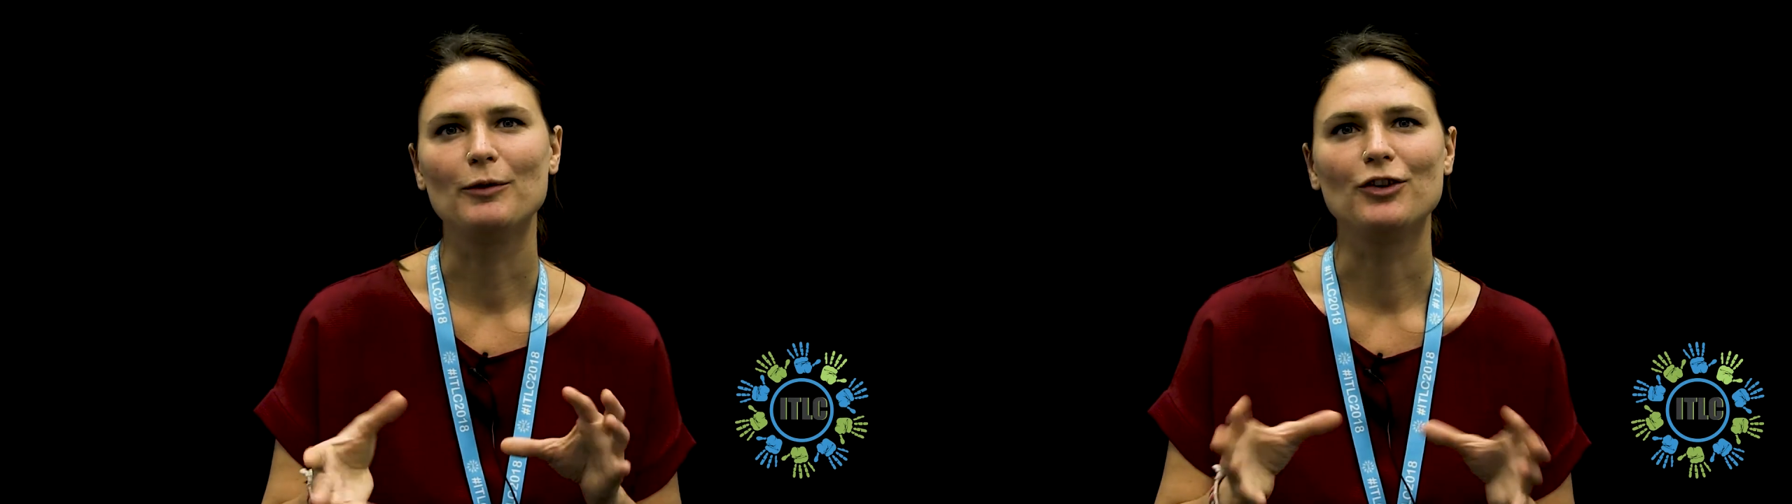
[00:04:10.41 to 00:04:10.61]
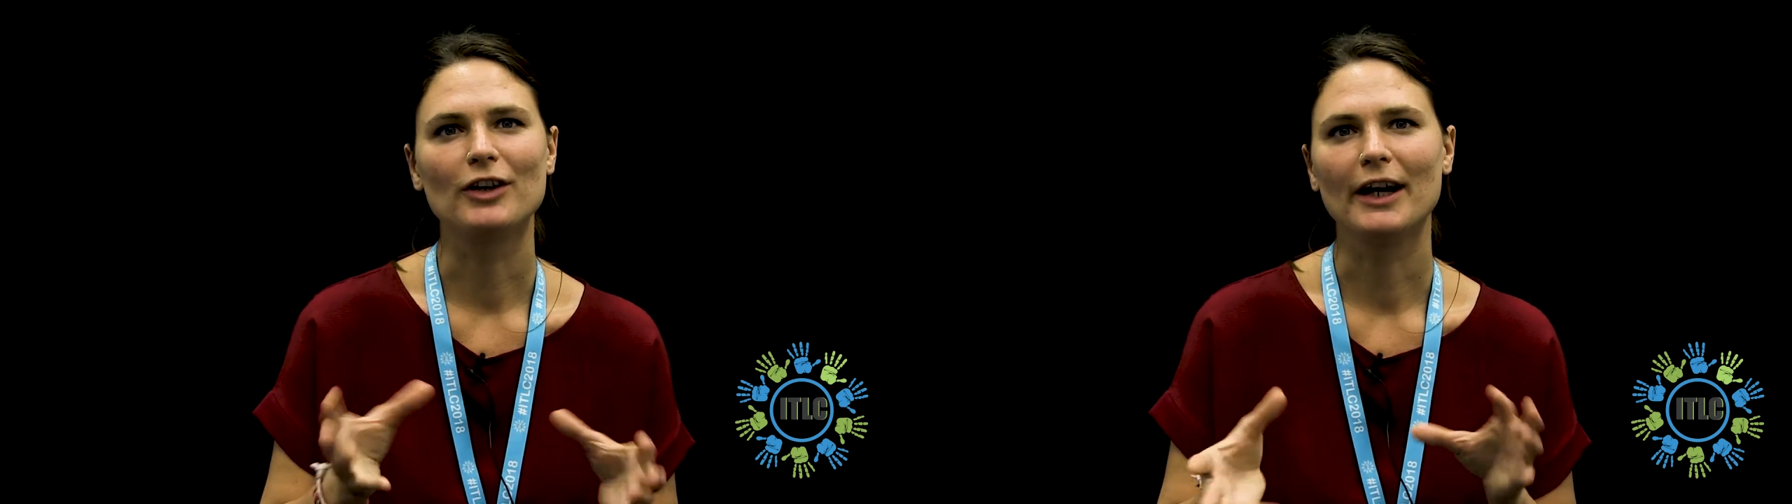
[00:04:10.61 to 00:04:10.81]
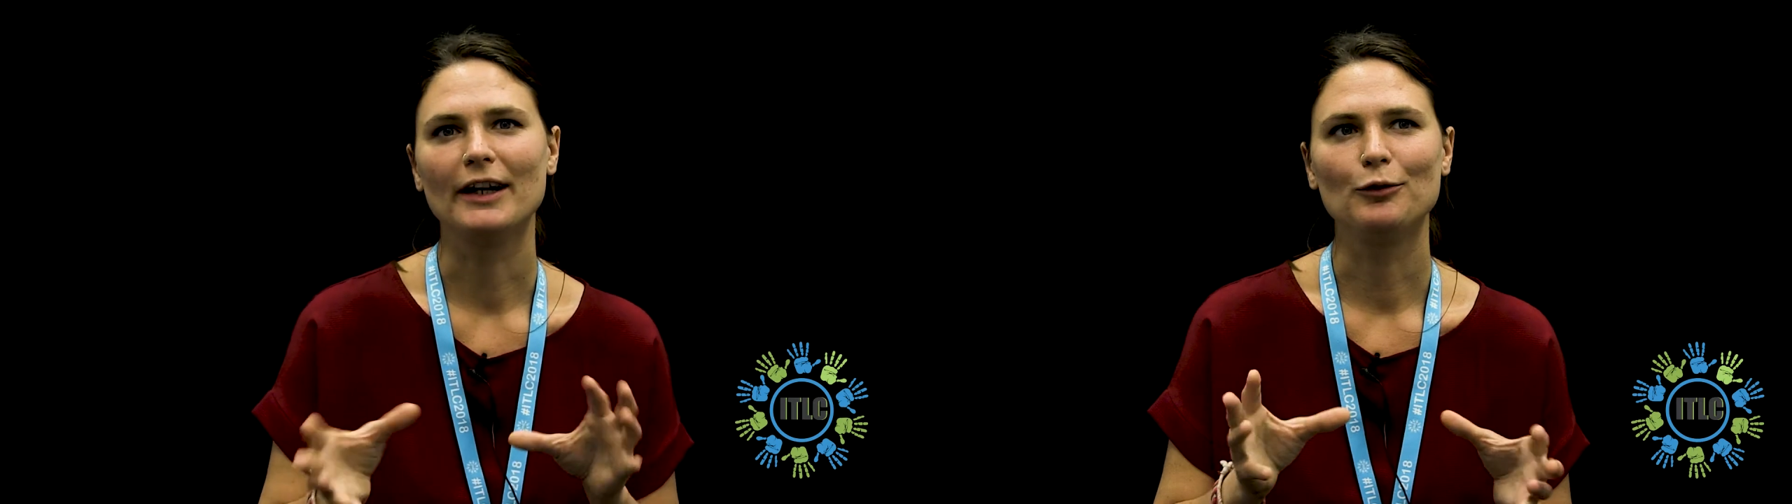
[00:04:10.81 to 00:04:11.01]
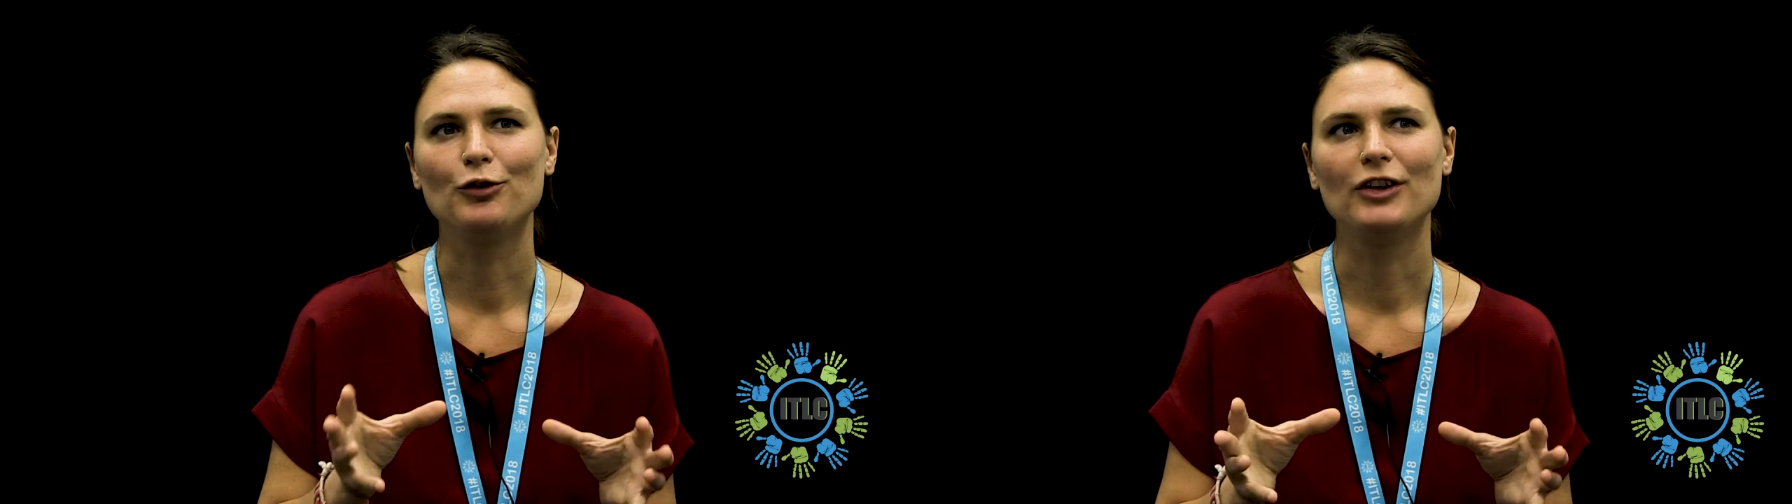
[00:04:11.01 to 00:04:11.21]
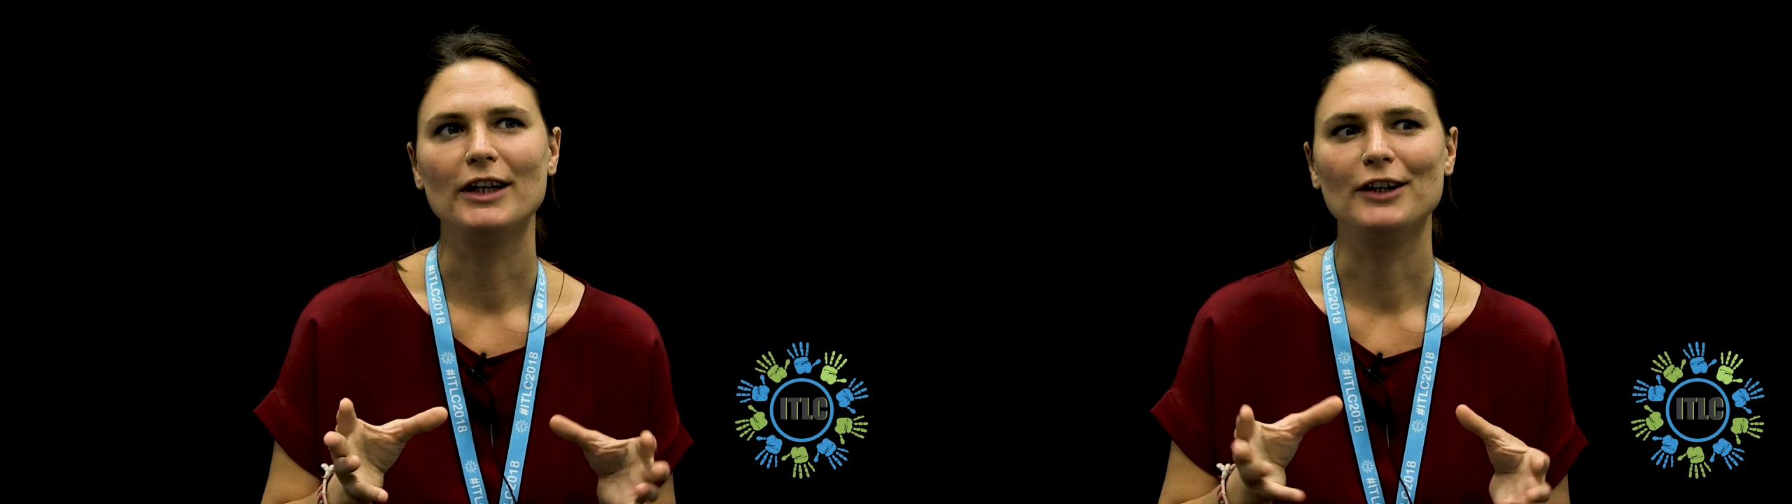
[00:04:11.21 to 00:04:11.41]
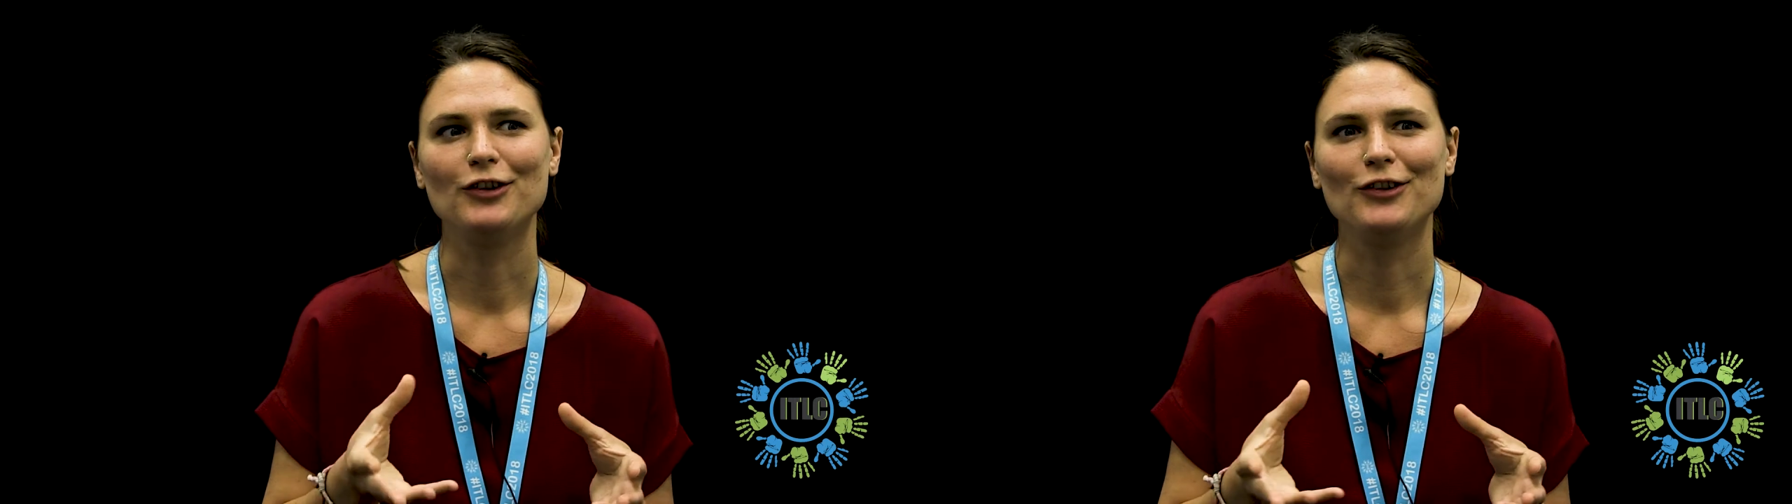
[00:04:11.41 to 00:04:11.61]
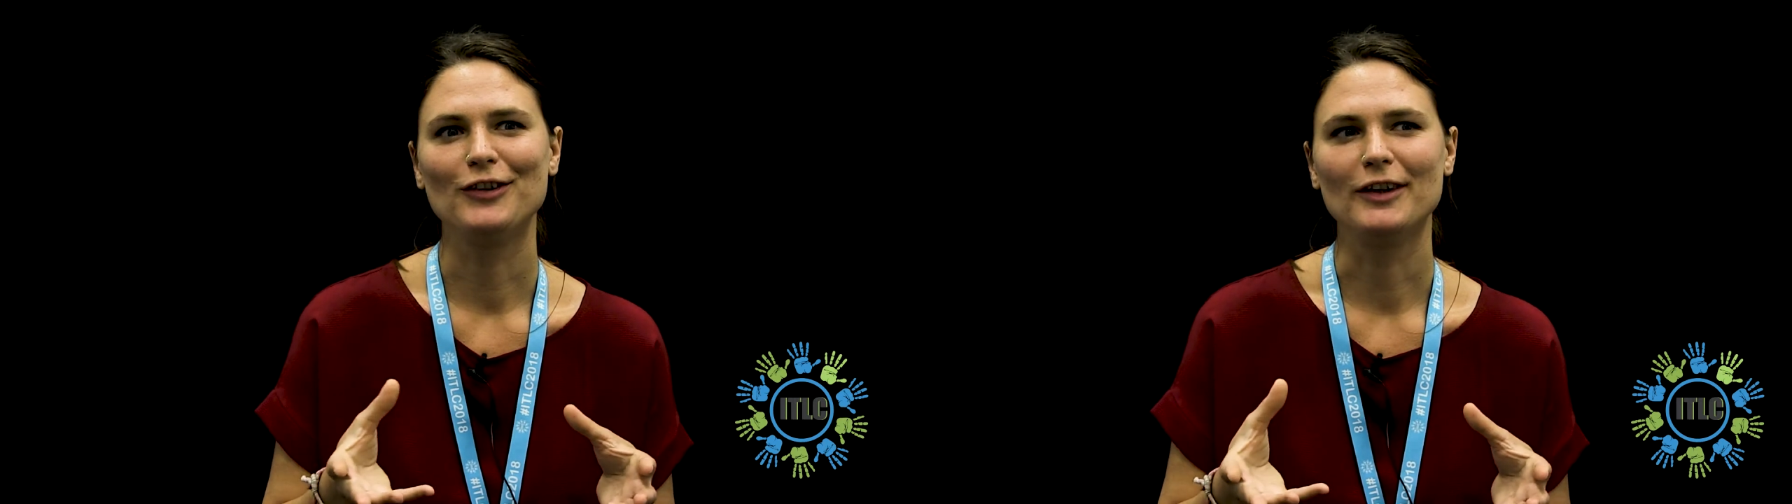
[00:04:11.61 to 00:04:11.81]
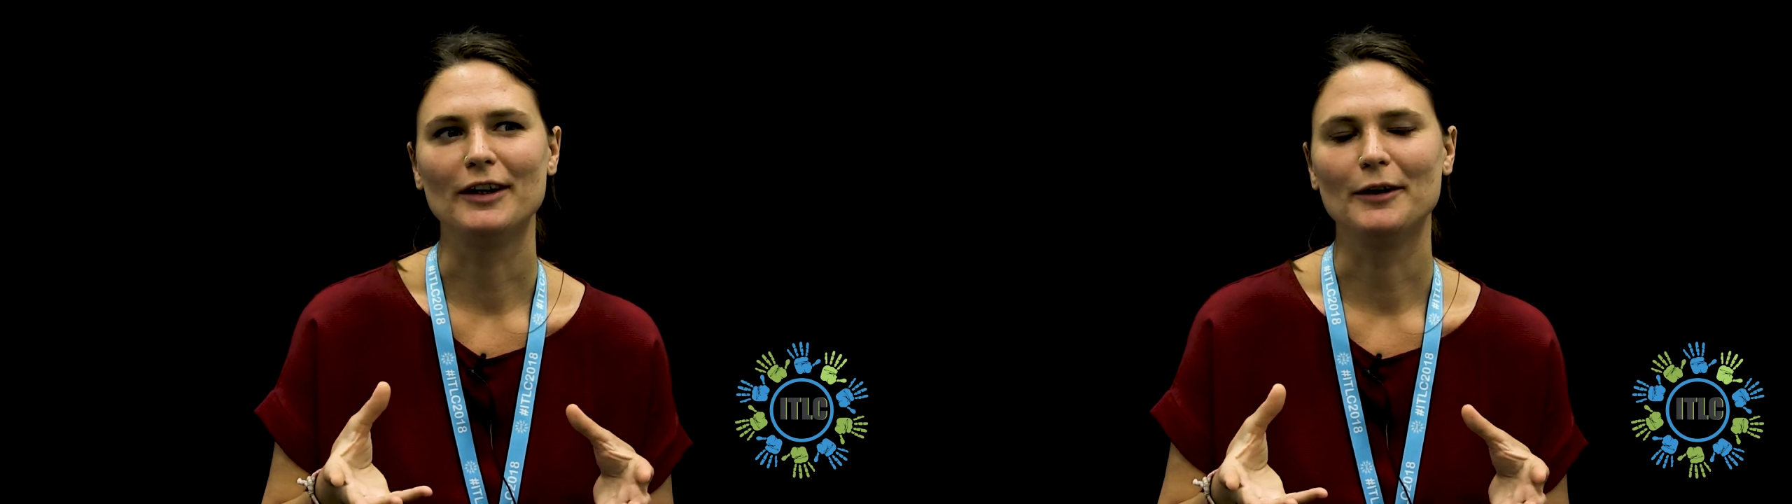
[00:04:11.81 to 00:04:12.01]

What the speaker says: which kind of changed